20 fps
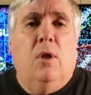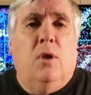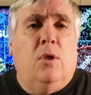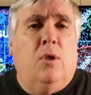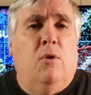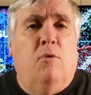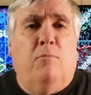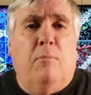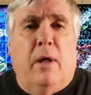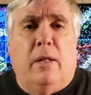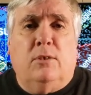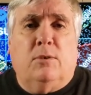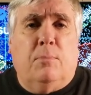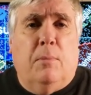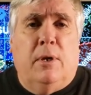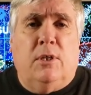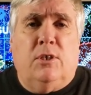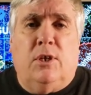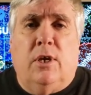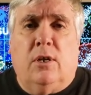you've mentioned
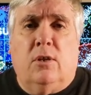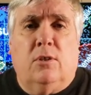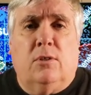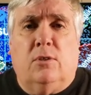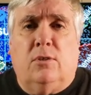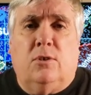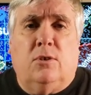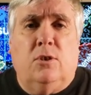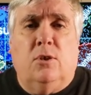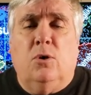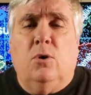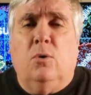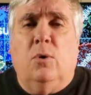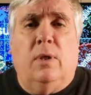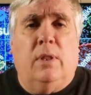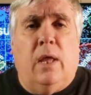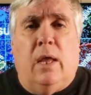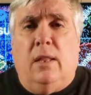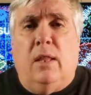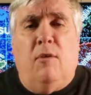my channel to
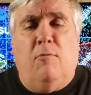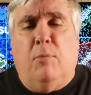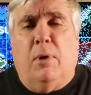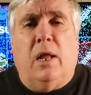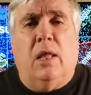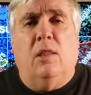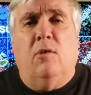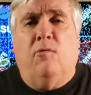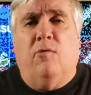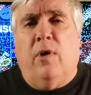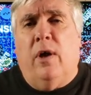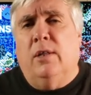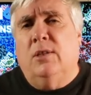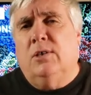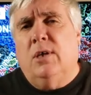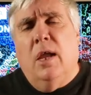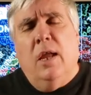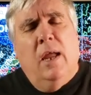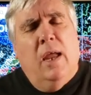and they've been on the fence,